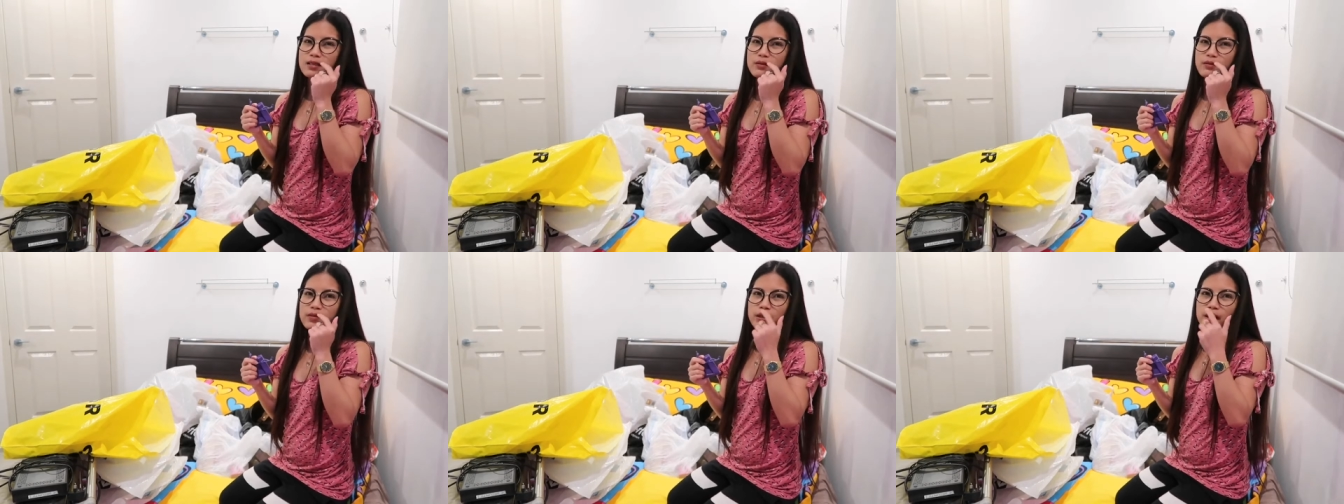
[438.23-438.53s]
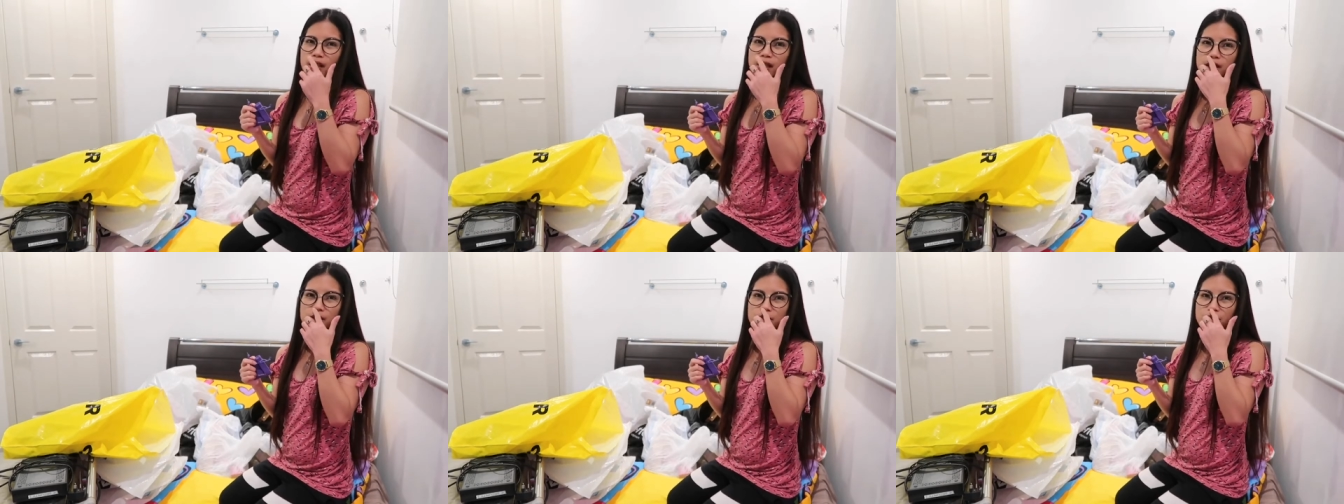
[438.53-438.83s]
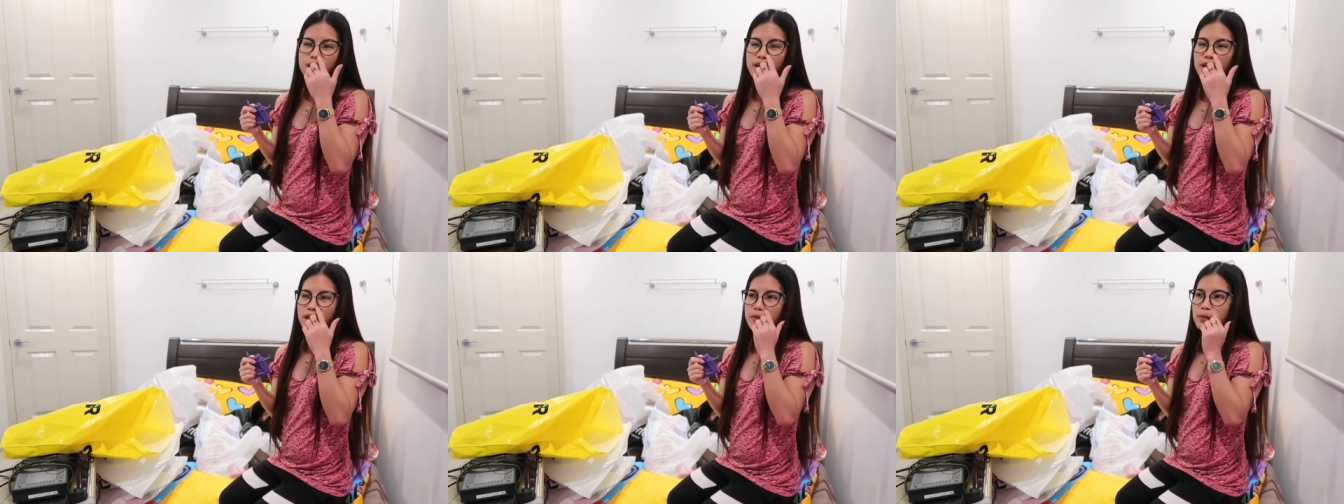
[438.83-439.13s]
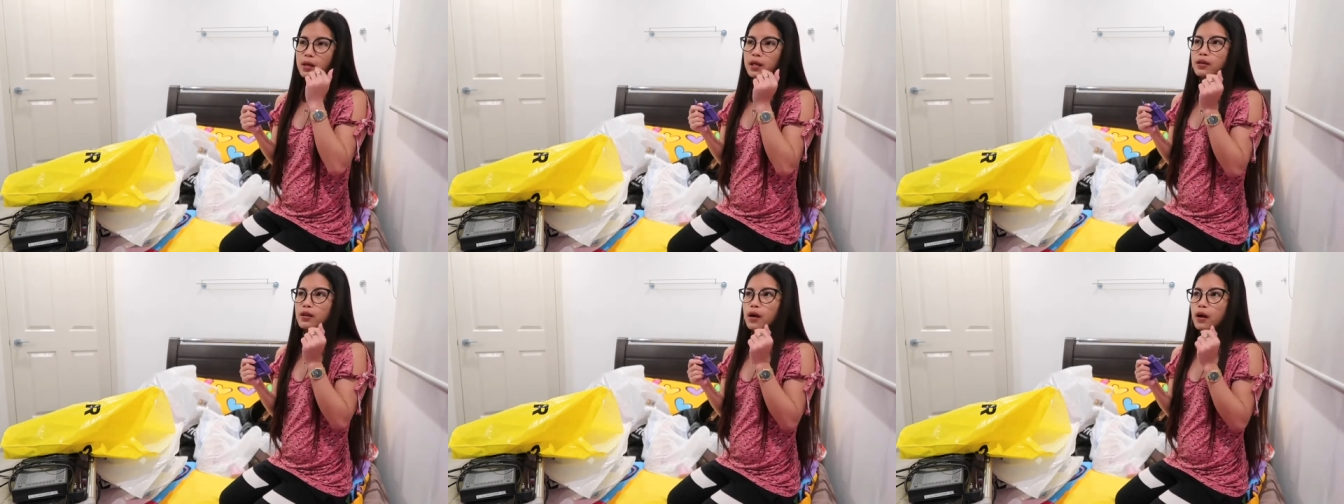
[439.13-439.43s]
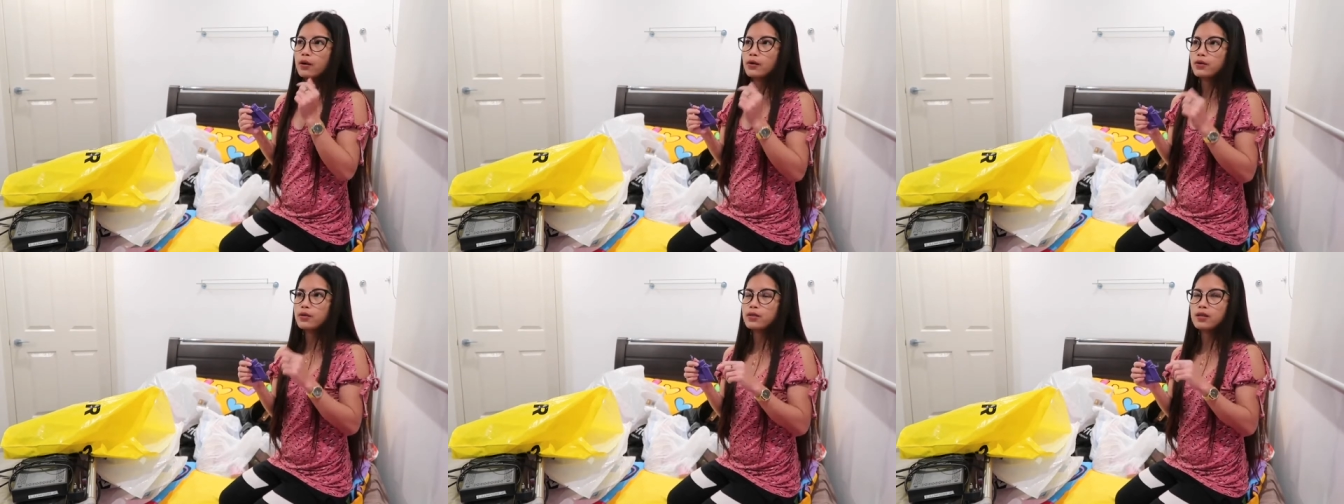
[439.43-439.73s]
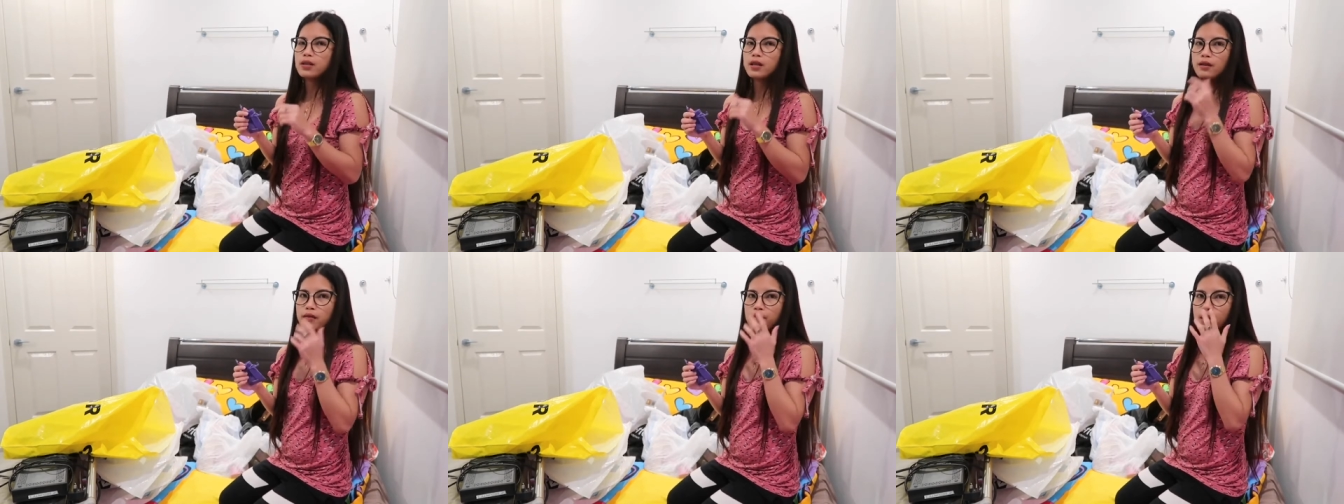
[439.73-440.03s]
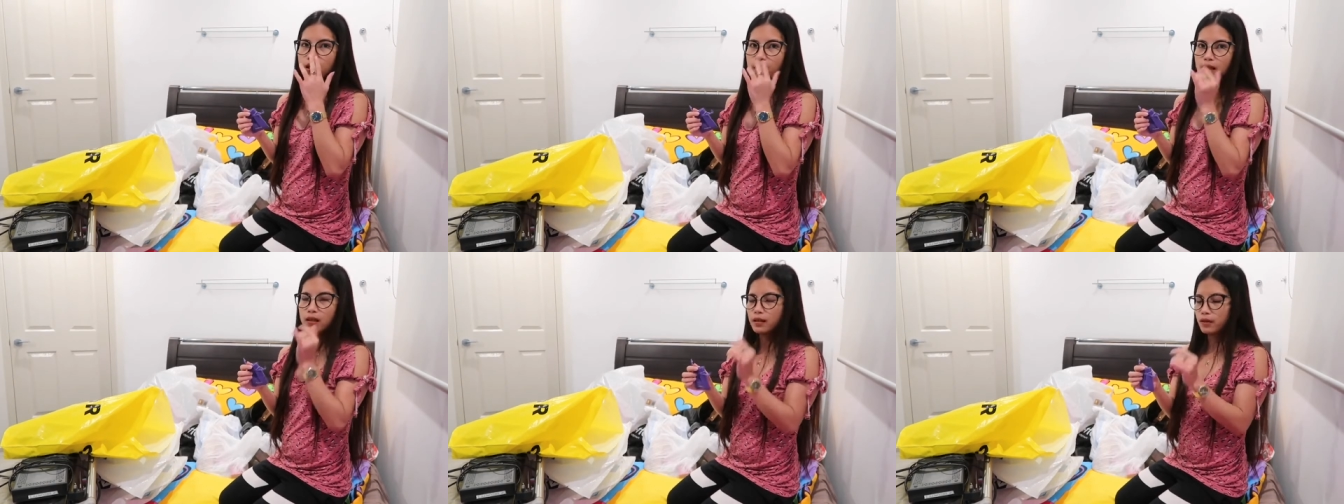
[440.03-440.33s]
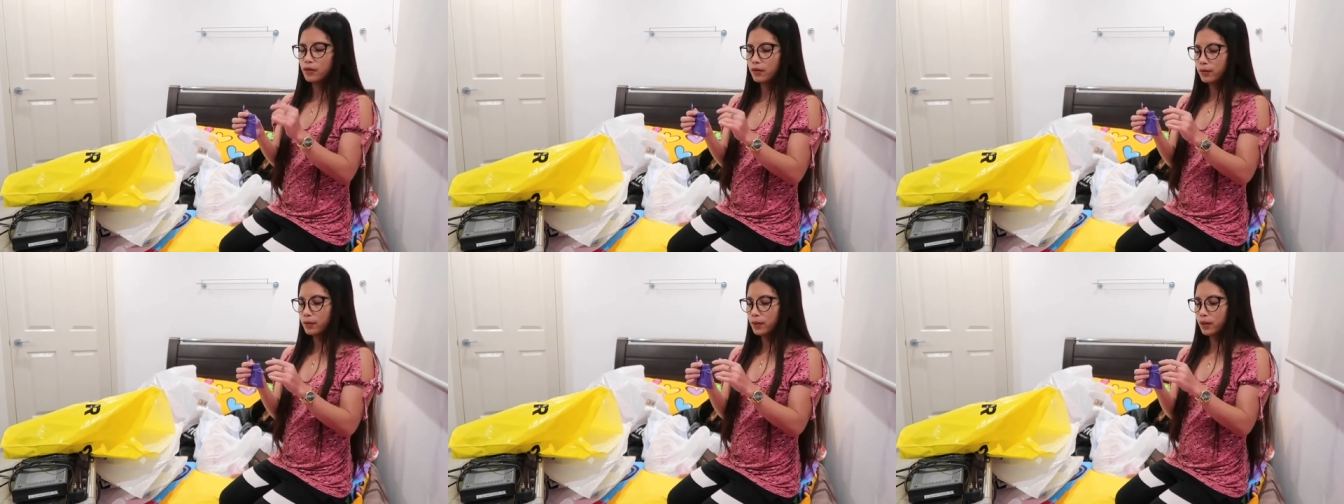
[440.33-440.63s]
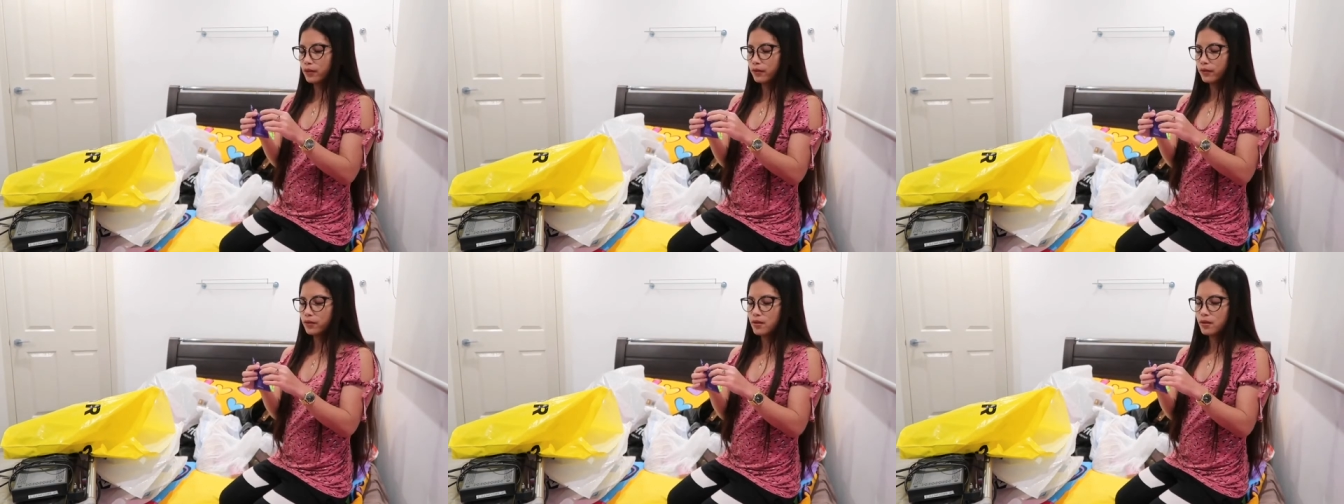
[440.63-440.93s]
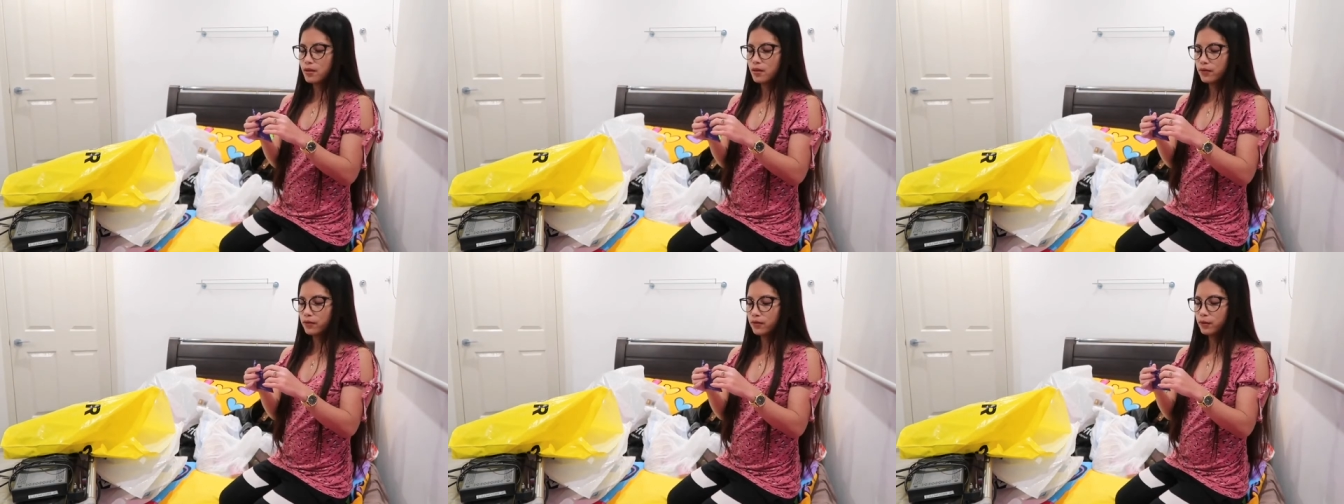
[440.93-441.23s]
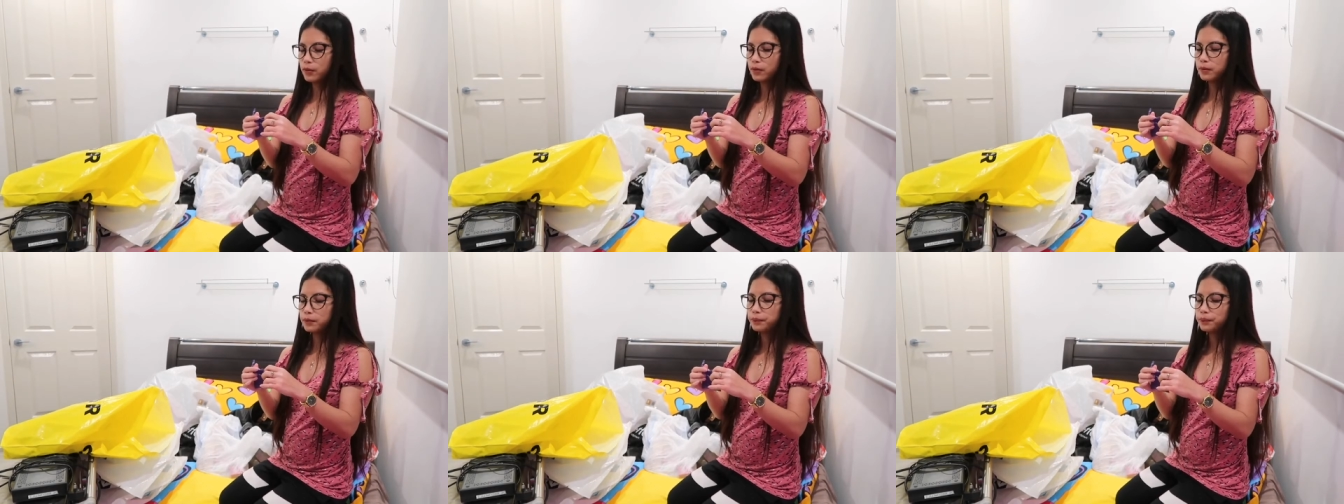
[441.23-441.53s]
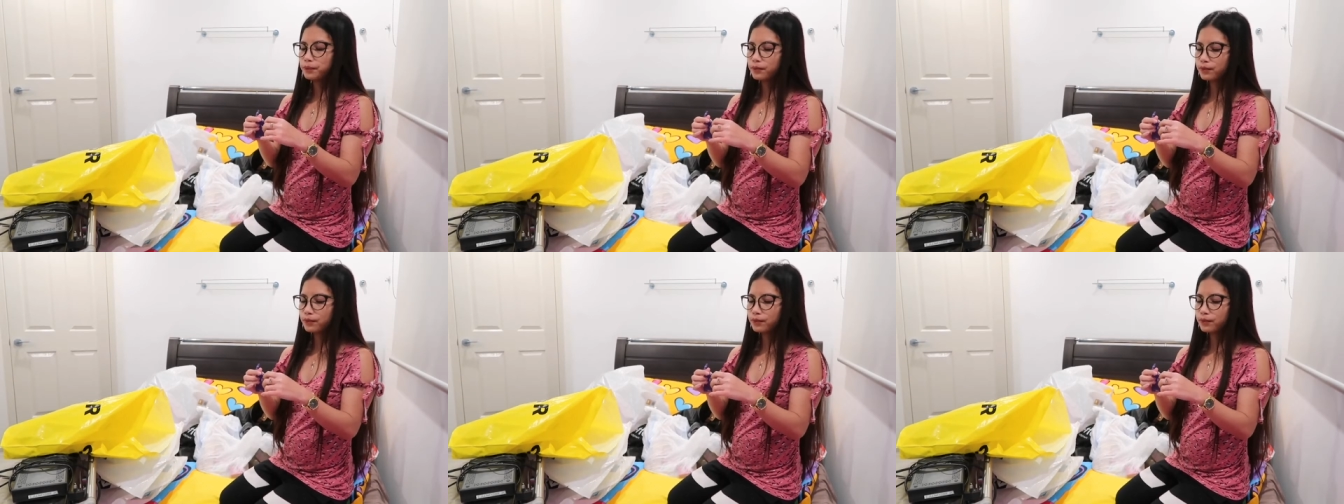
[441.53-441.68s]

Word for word: very itchy, and my nose, and I've got a little bit of sniffle.